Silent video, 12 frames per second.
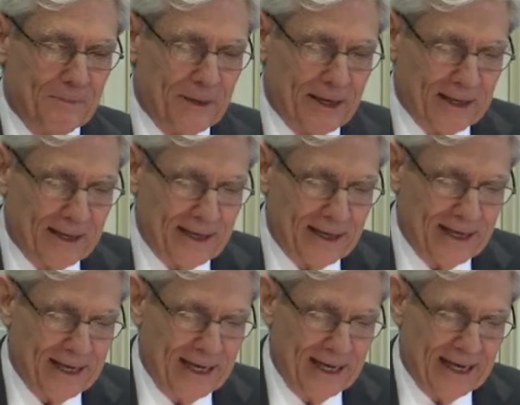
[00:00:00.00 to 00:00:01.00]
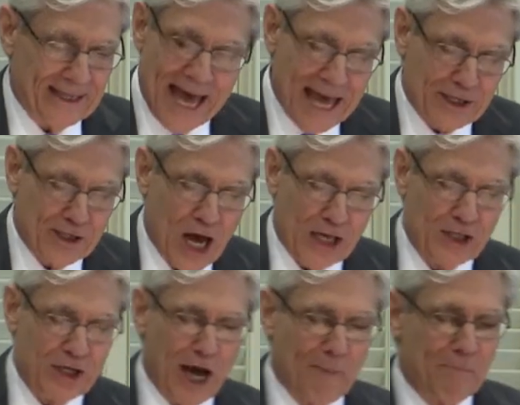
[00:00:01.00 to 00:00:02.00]
But that has not
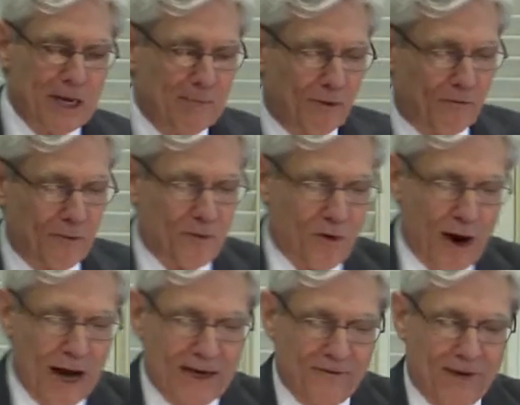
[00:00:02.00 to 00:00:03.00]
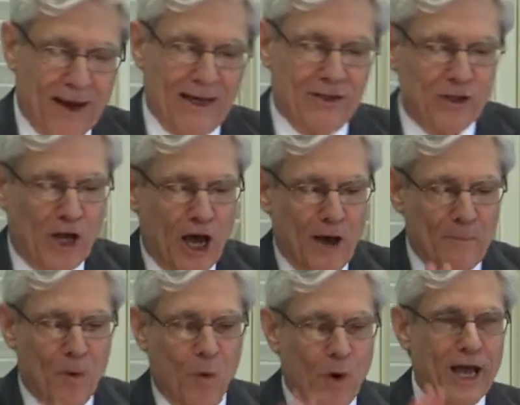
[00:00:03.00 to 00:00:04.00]
stopped people from trying to find
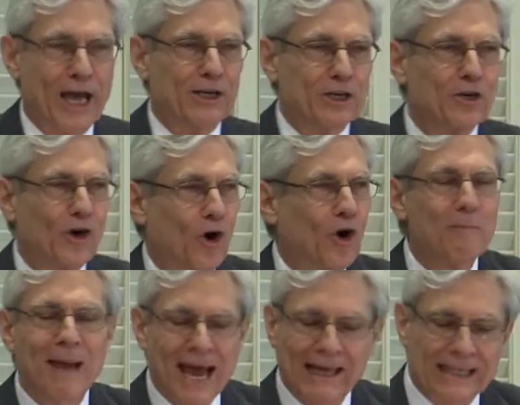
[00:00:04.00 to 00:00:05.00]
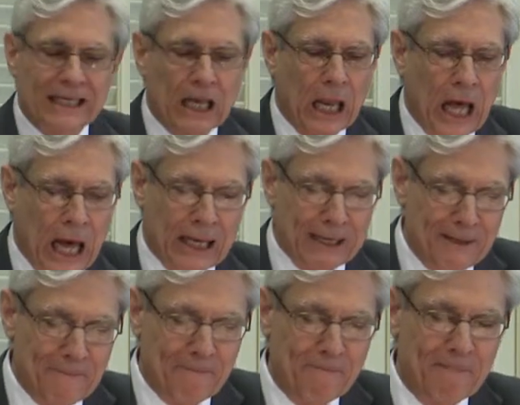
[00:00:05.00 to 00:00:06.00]
some way to turn back the clock.
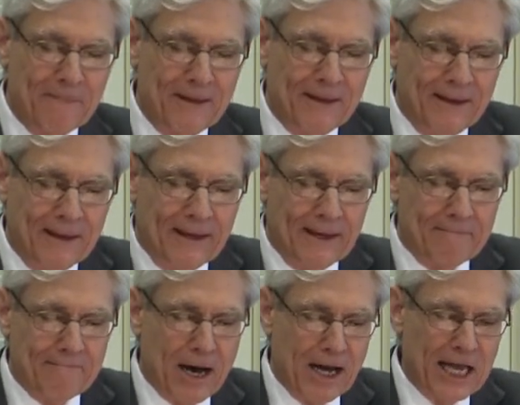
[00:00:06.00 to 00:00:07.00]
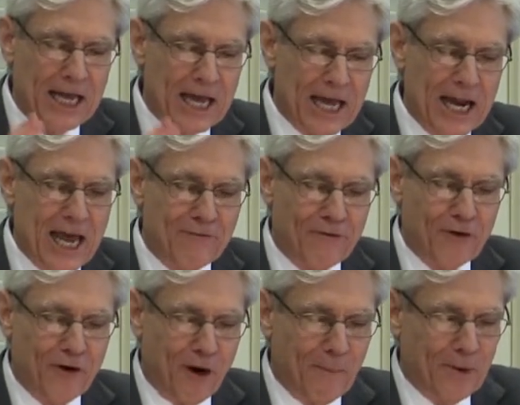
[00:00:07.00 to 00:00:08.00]
Money and
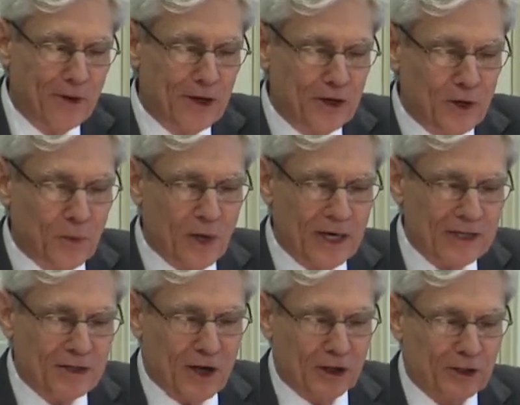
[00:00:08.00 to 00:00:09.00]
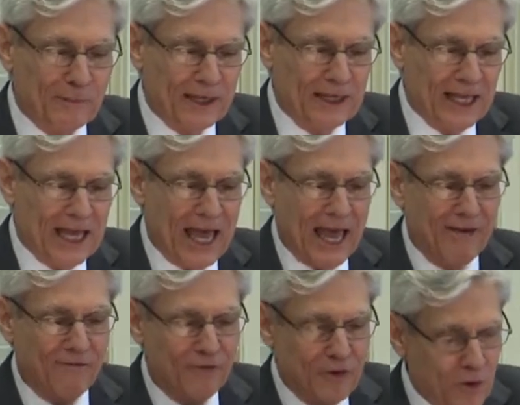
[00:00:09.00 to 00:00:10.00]
effort are put into what is ultimately
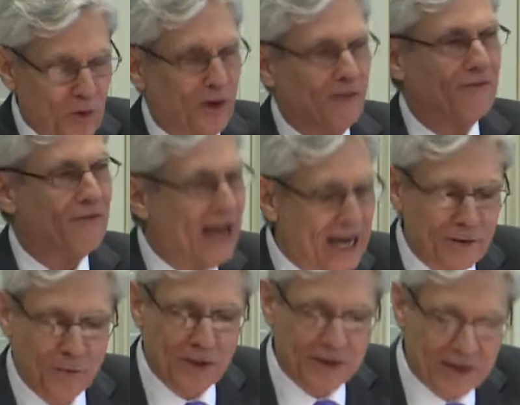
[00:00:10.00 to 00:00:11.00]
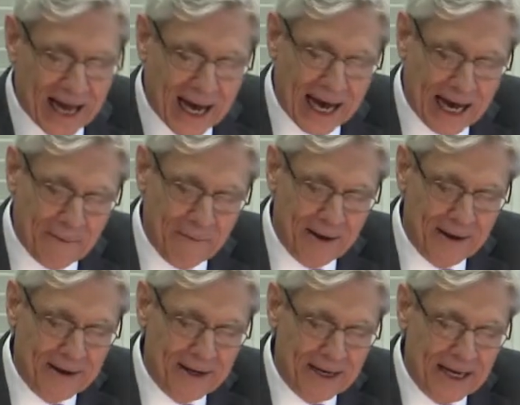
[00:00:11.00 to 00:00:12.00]
a futile fight with time
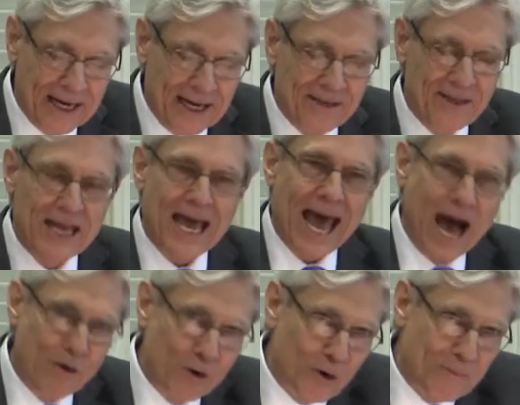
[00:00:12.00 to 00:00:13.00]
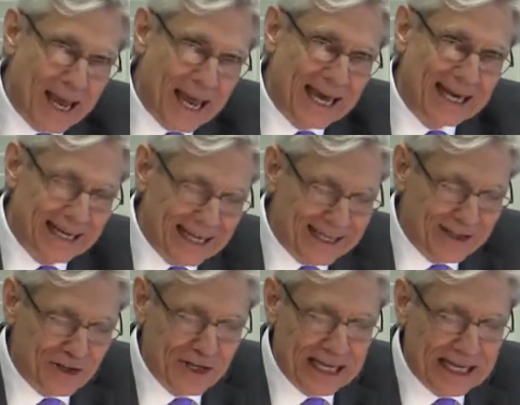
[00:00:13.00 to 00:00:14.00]
The outer man
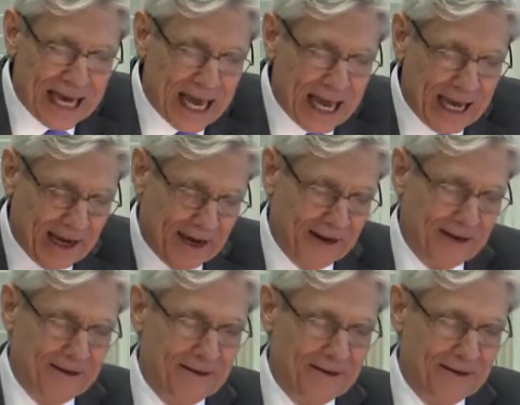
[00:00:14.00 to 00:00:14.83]
is decaying.